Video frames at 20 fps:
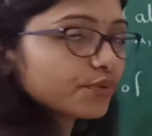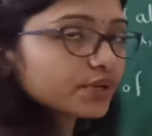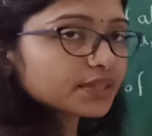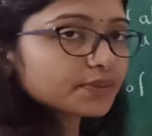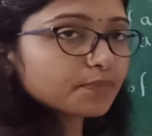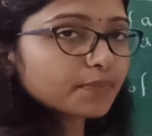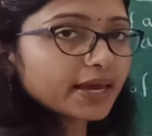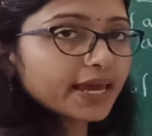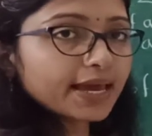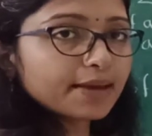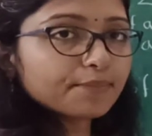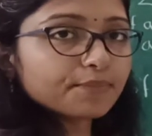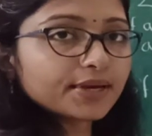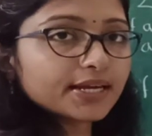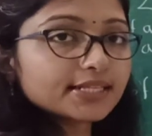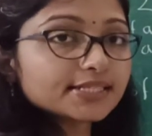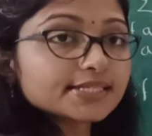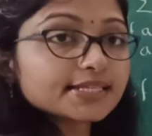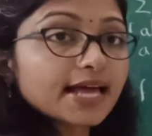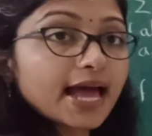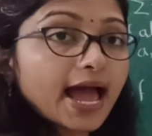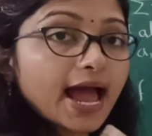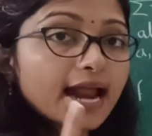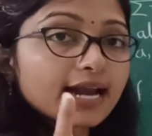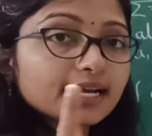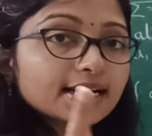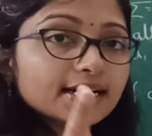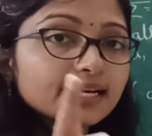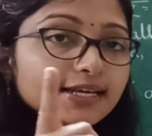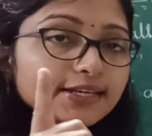with A means
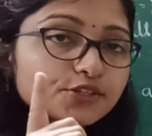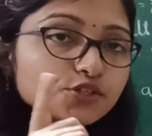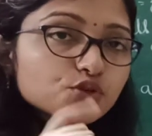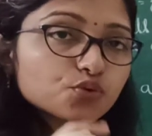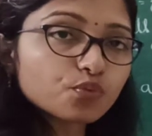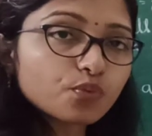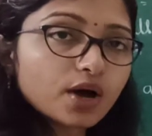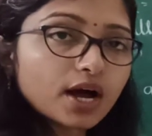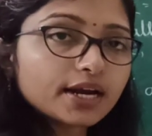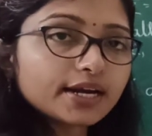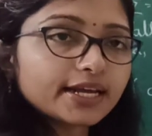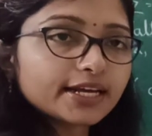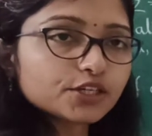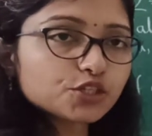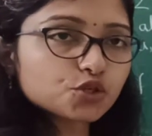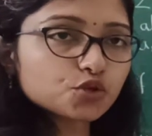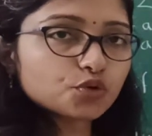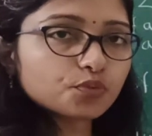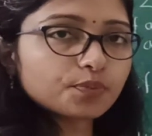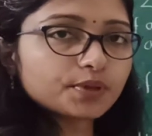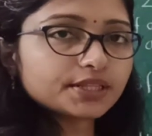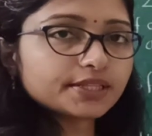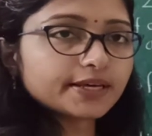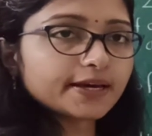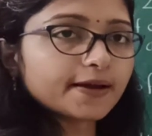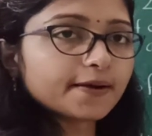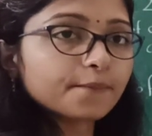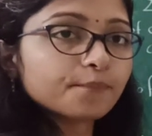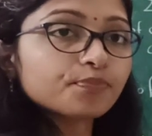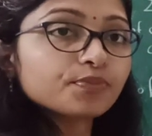at least one A should be
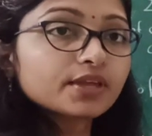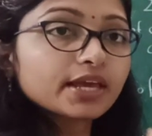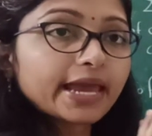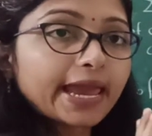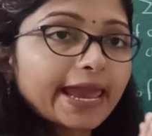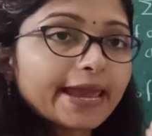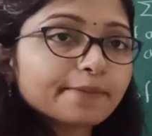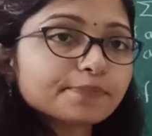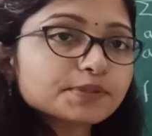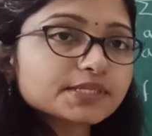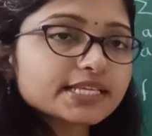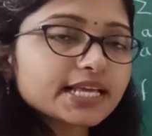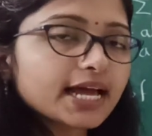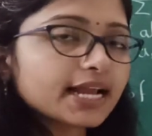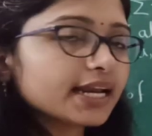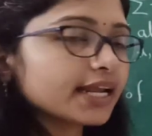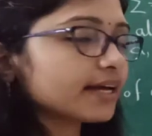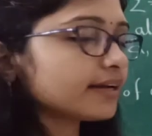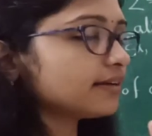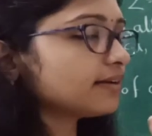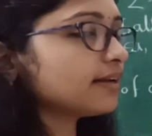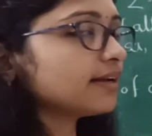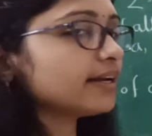there. Epsilon,